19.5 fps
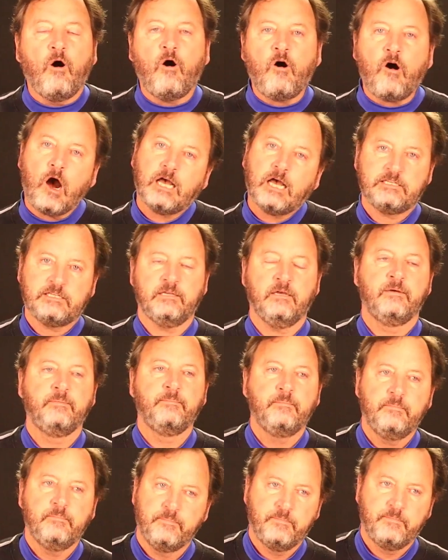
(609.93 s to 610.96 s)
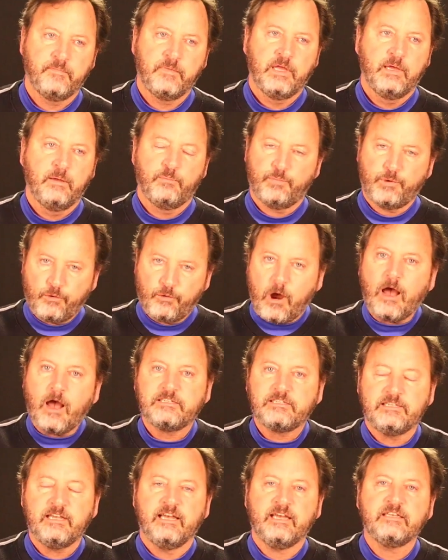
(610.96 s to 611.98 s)
awesome
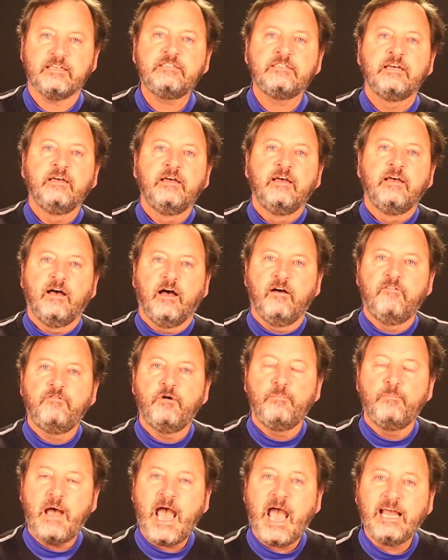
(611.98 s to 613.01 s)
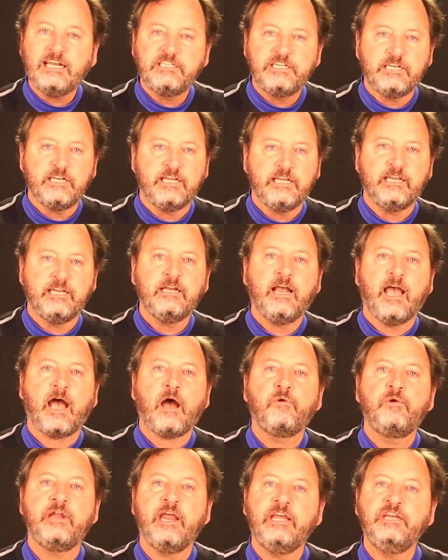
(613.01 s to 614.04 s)
process of imagining
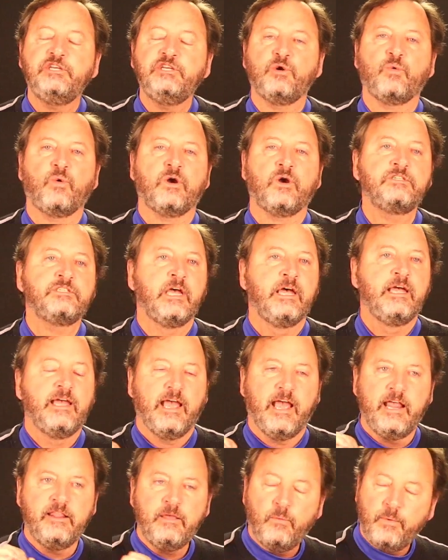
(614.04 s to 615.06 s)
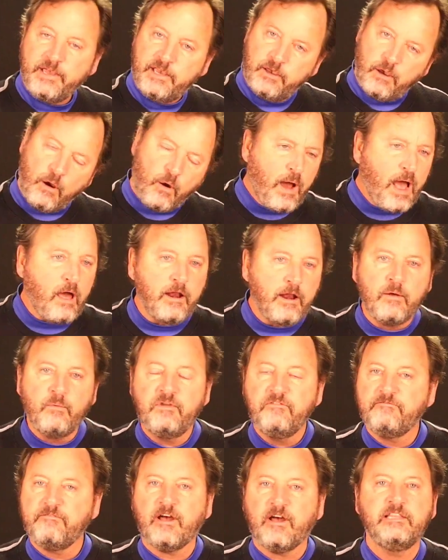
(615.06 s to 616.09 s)
how nature works, and then we go out and
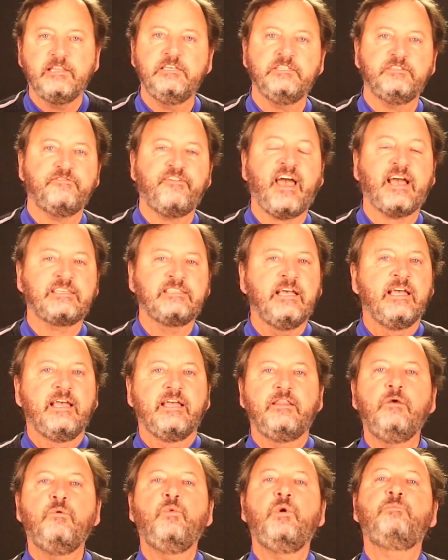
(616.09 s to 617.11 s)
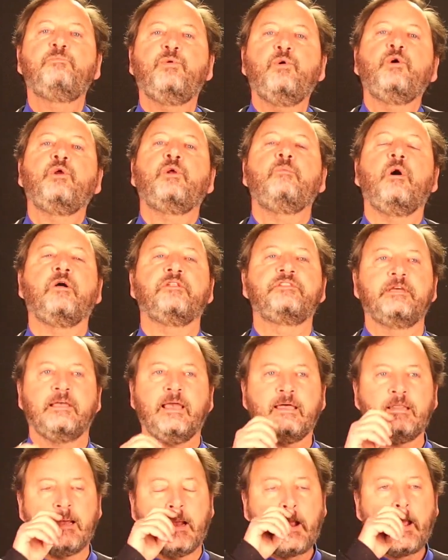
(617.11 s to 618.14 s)
we find these facts, and then we put them all
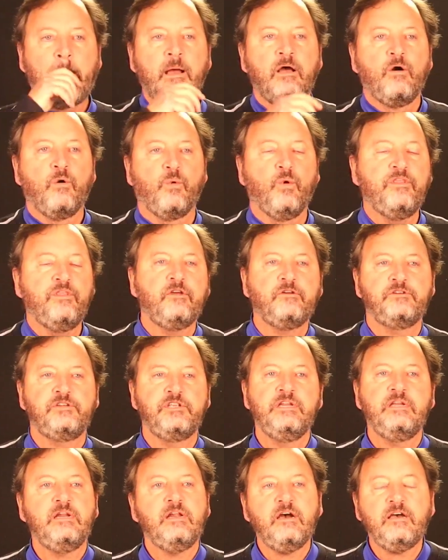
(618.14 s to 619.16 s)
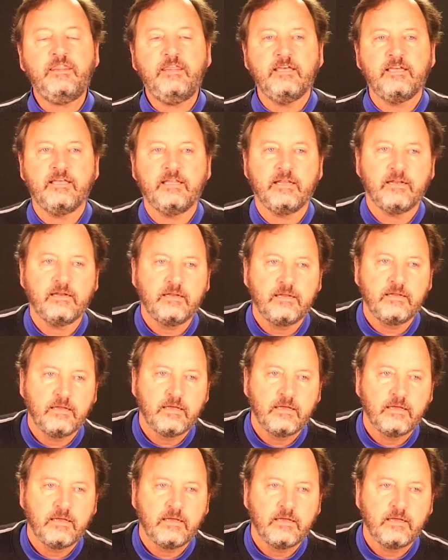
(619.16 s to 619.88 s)
together. Well, there's nothing